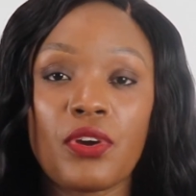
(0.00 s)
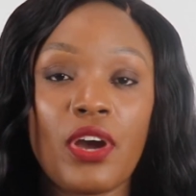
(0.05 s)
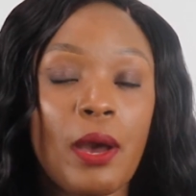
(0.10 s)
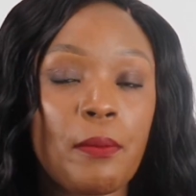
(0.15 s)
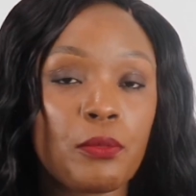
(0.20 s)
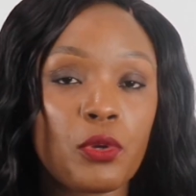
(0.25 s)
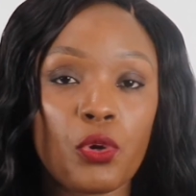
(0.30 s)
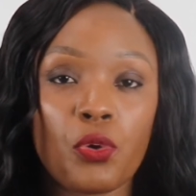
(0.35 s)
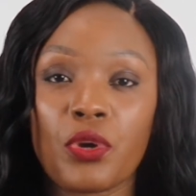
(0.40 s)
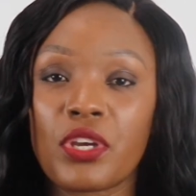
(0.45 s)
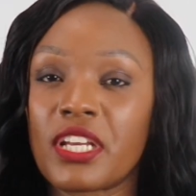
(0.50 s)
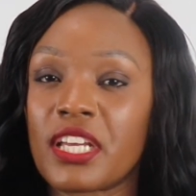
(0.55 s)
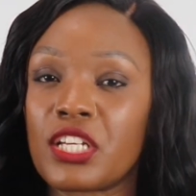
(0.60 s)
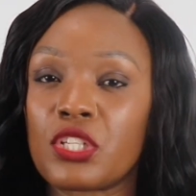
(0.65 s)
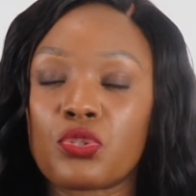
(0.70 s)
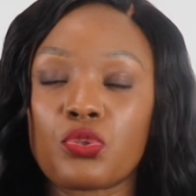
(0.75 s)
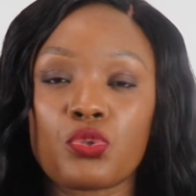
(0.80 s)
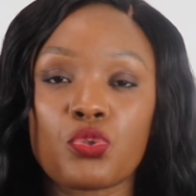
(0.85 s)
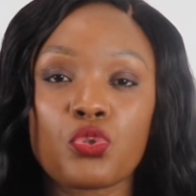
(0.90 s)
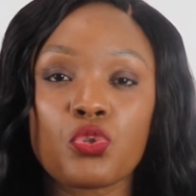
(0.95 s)
I'm not going
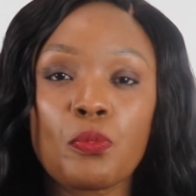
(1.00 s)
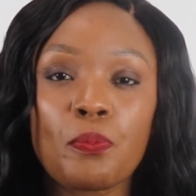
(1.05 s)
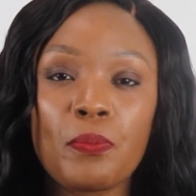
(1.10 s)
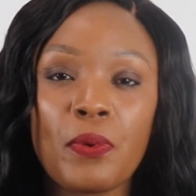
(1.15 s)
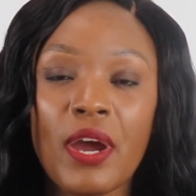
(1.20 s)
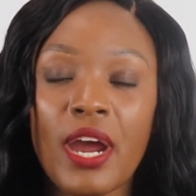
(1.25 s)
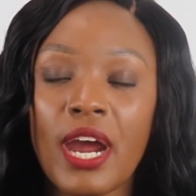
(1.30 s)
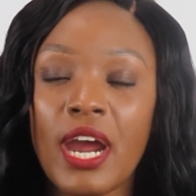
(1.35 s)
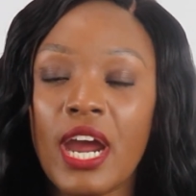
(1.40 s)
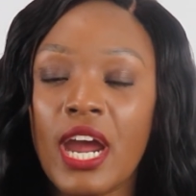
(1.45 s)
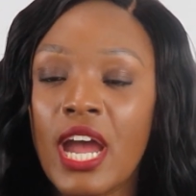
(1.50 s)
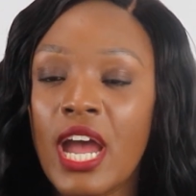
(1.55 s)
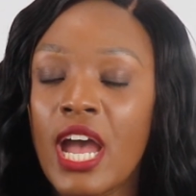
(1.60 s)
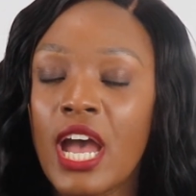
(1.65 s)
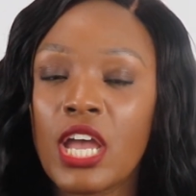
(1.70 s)
into super